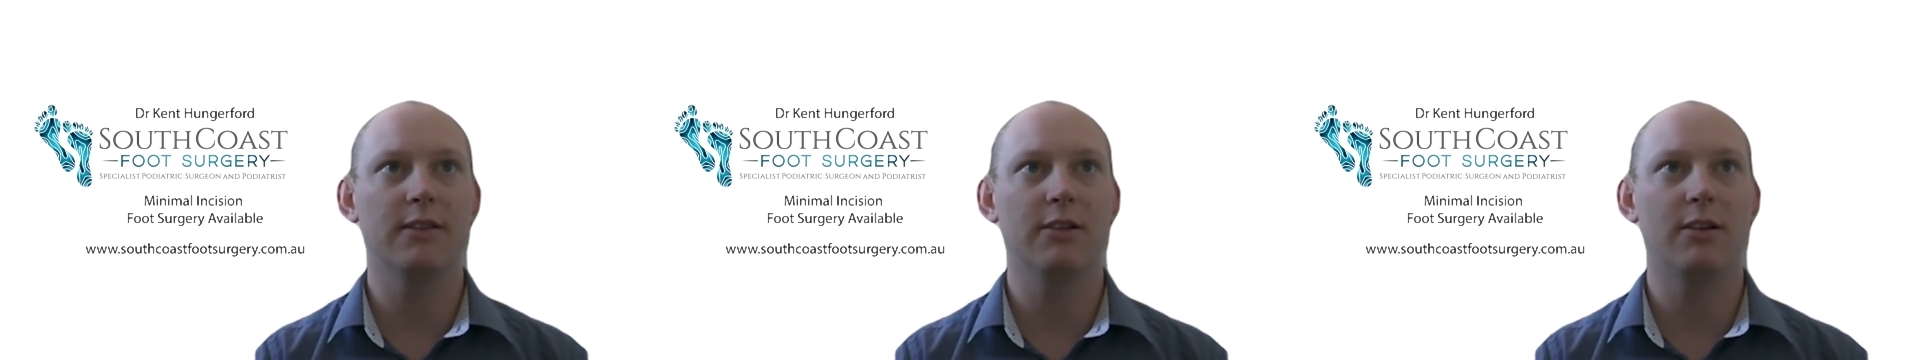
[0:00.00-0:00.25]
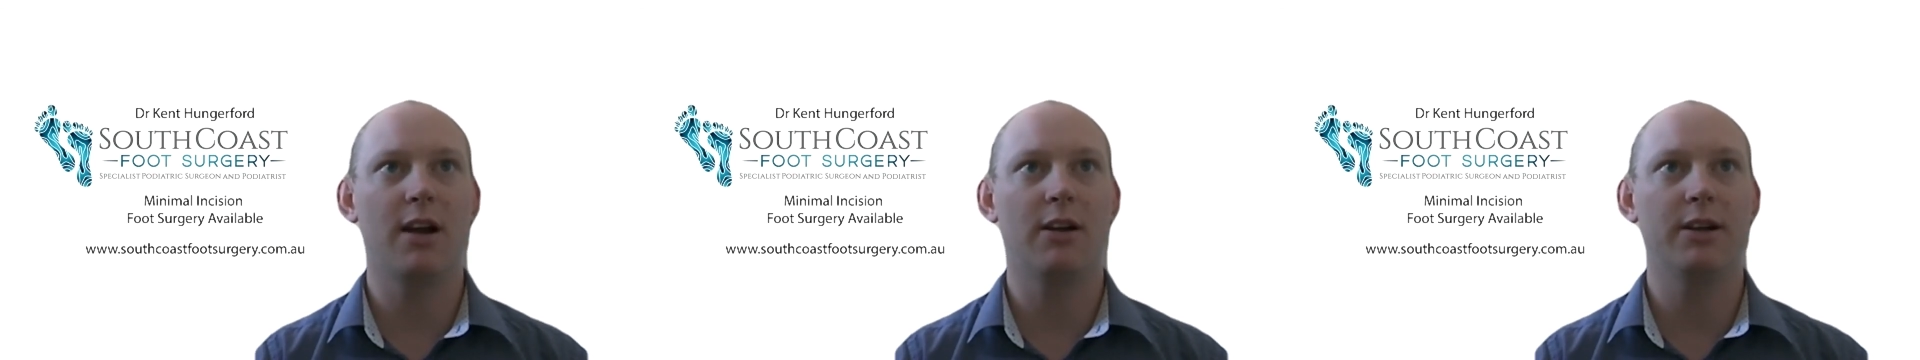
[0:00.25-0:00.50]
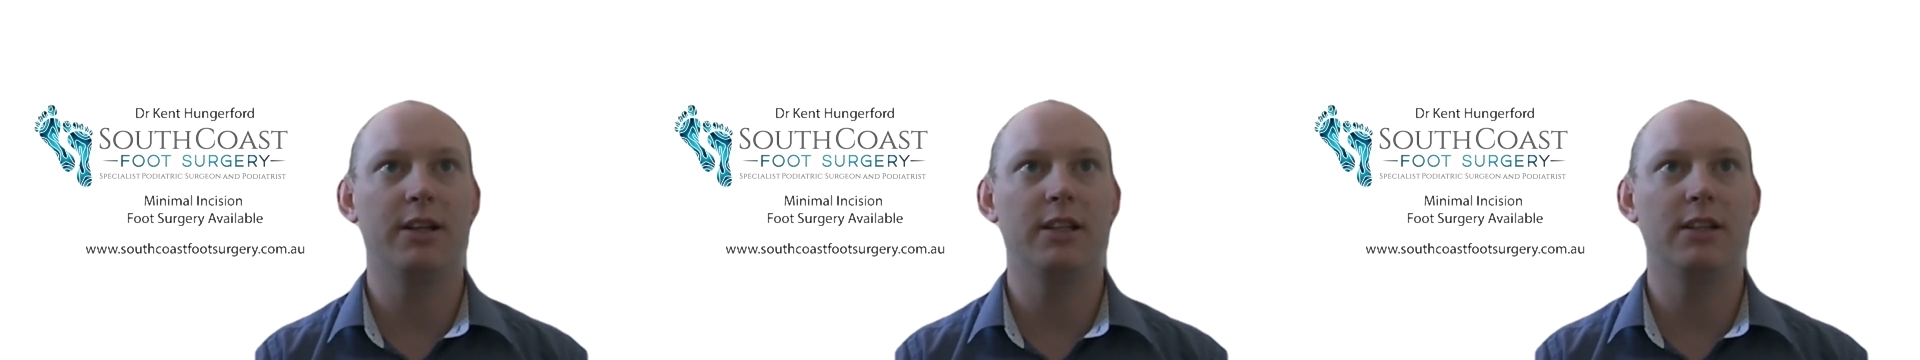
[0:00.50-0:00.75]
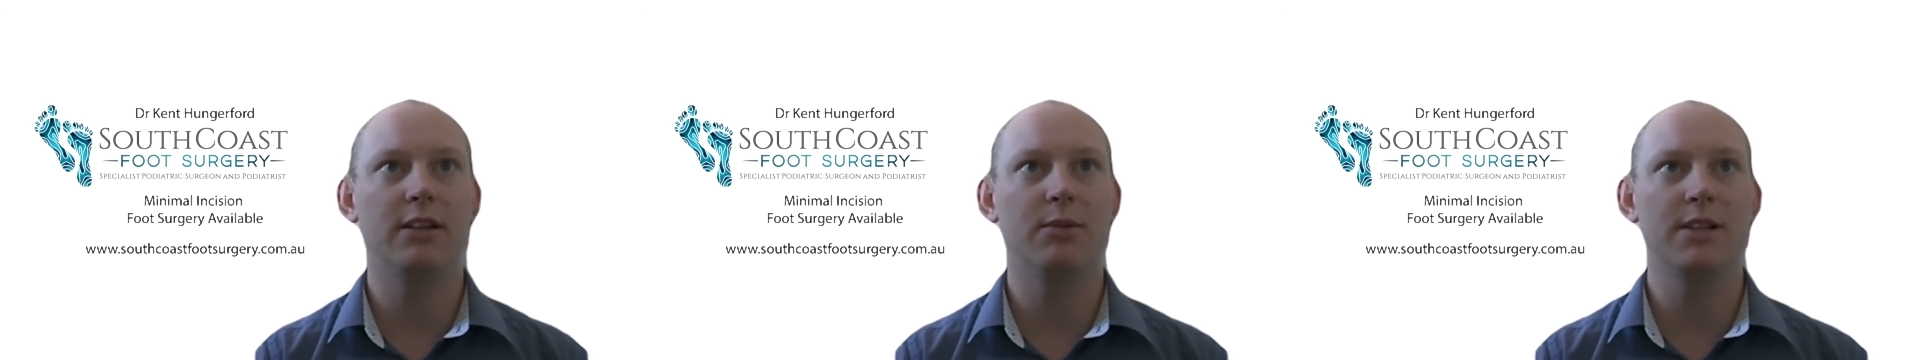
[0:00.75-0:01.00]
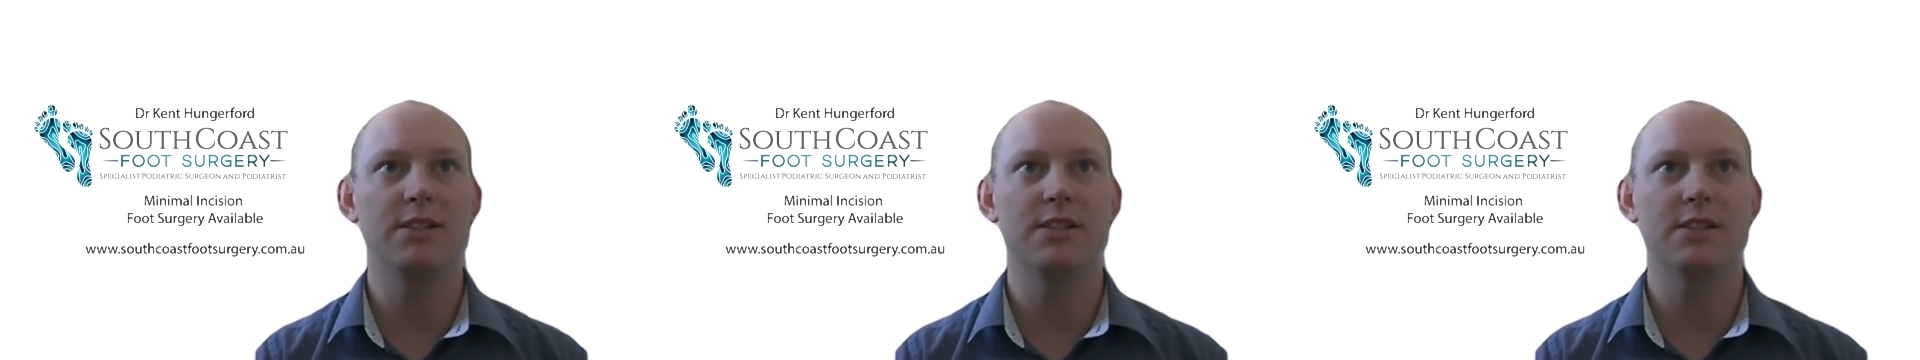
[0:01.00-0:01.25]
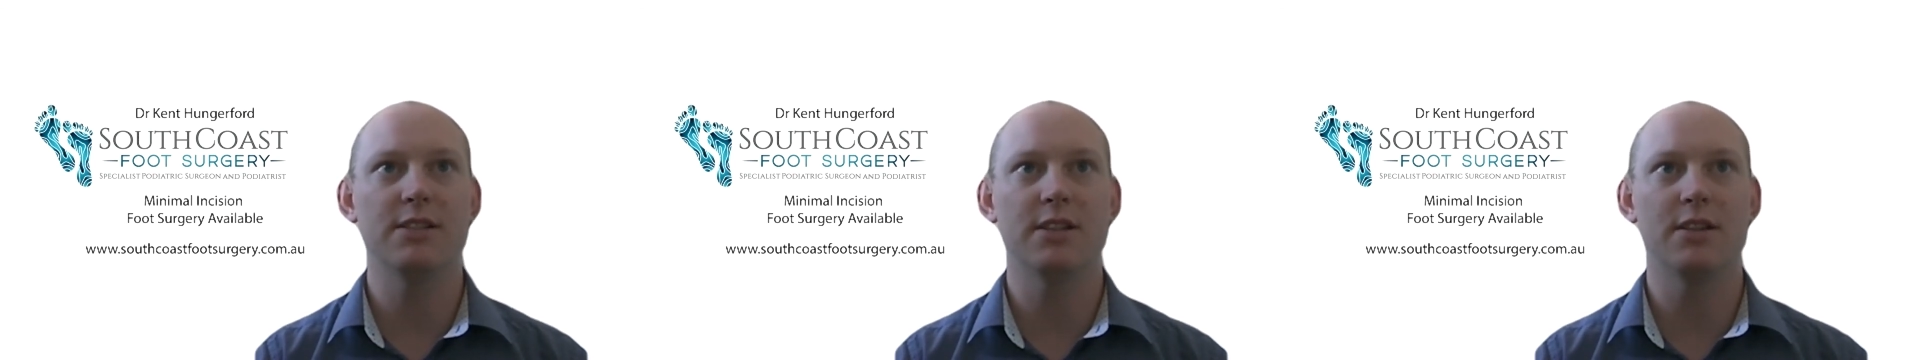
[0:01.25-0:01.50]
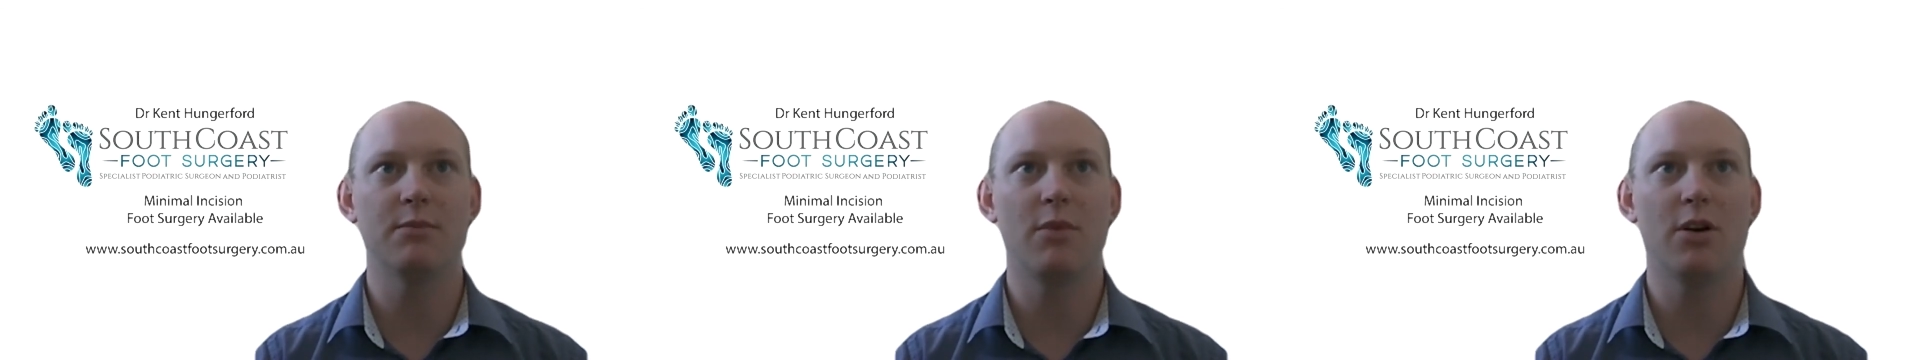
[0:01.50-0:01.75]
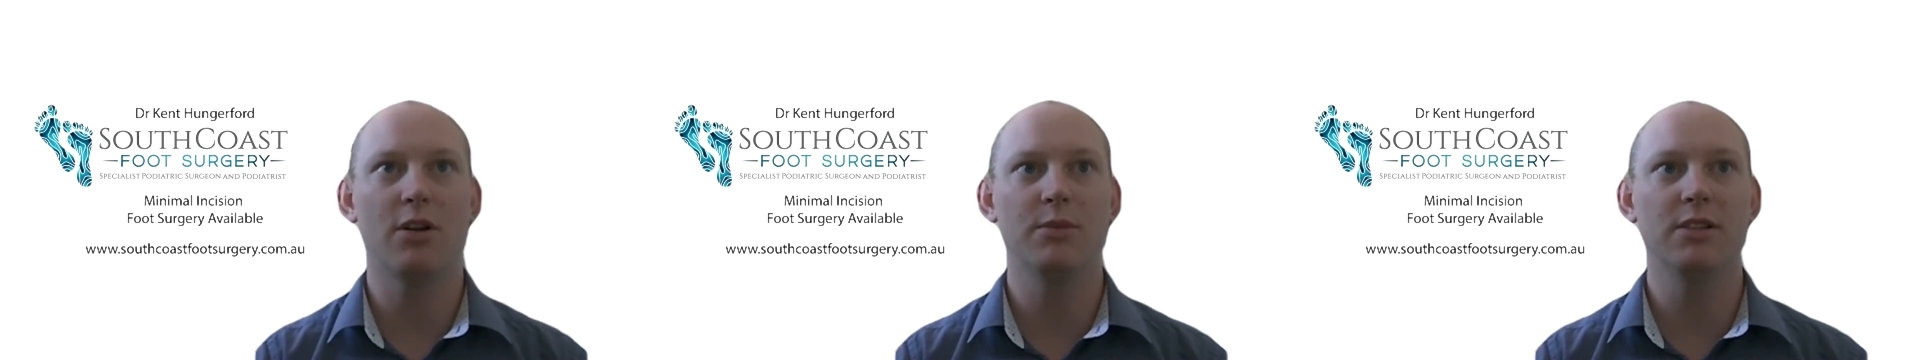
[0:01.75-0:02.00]
there are any questions at the
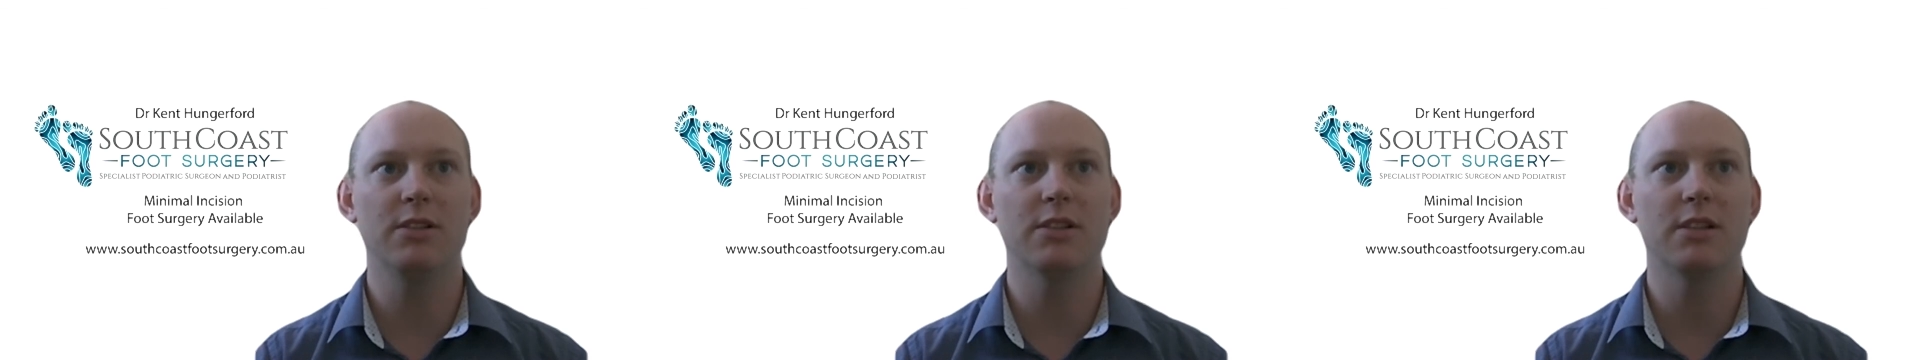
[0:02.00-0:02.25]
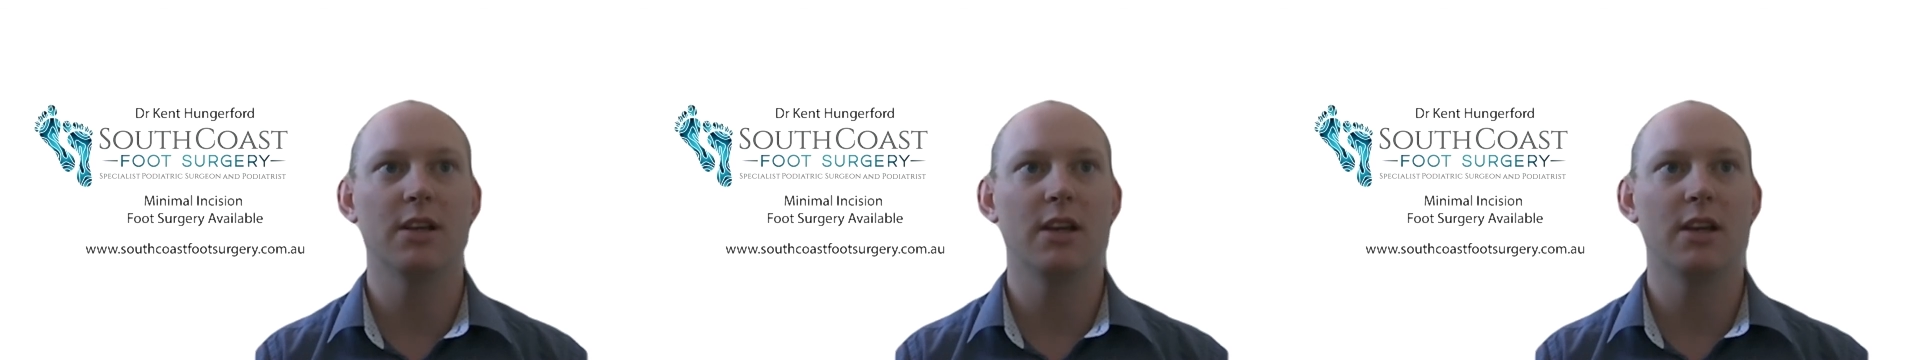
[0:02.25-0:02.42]
moment